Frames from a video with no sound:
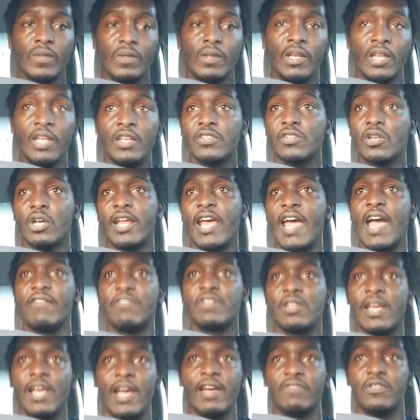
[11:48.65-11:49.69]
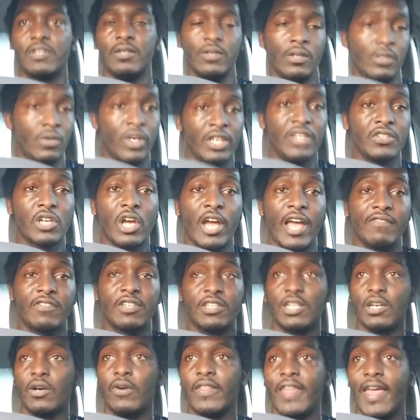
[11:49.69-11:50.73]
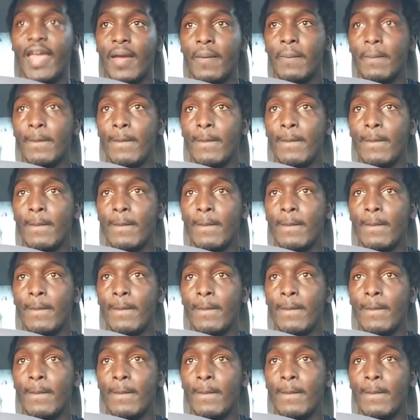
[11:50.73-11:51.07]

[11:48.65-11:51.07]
he's gonna have to deal with that.